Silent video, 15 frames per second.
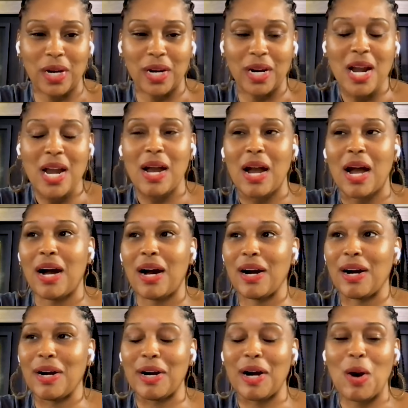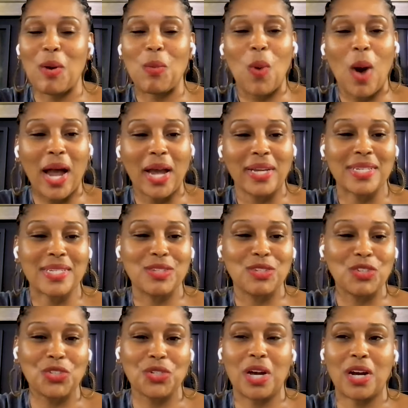or uh, a
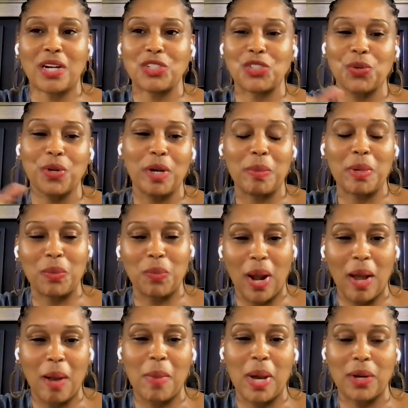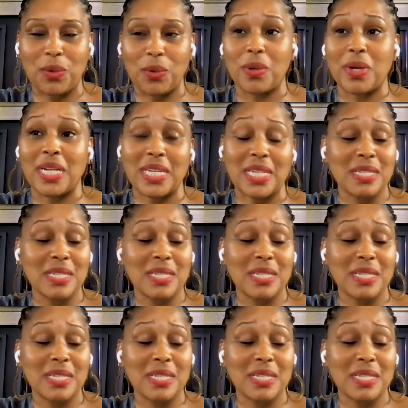white uh, trimming around my door.